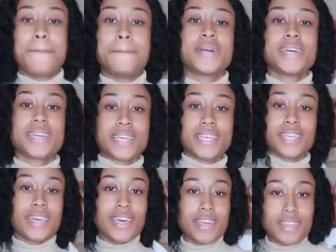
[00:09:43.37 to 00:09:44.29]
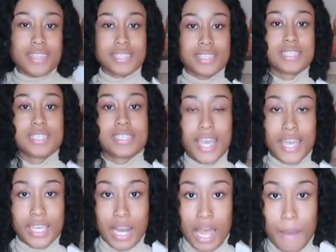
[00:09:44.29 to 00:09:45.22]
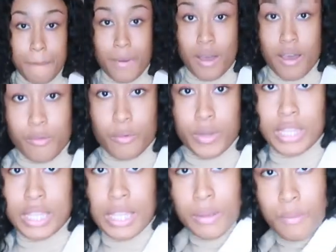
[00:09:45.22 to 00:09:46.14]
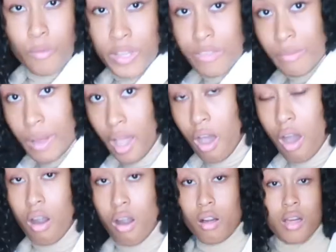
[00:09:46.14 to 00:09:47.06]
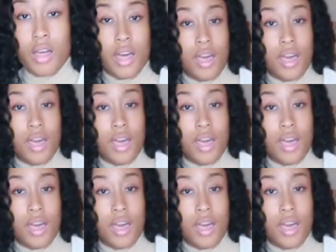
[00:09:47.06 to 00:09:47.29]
But yeah, this is a jacket I bought with my haul.